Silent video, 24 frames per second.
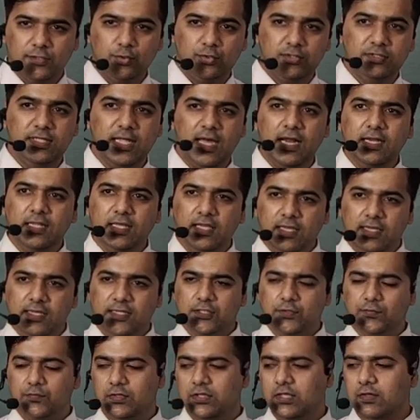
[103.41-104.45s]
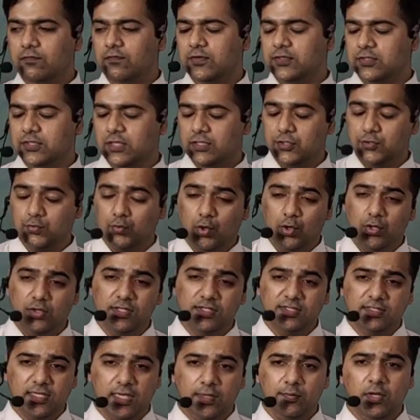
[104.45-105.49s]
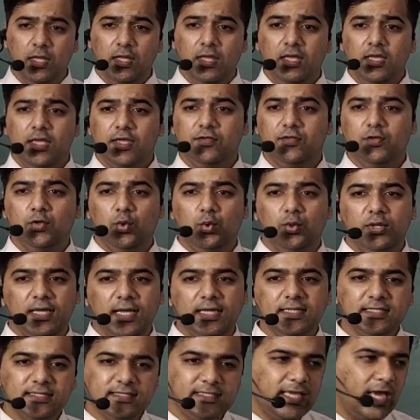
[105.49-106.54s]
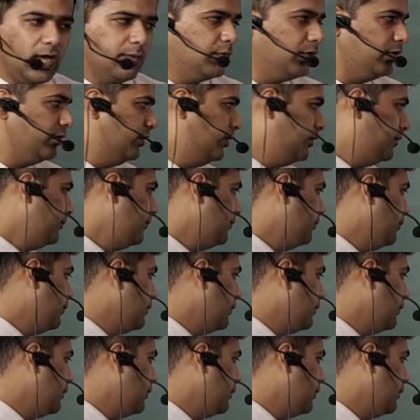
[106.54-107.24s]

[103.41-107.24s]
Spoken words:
So that case in which the sword is kept is known as scabbard.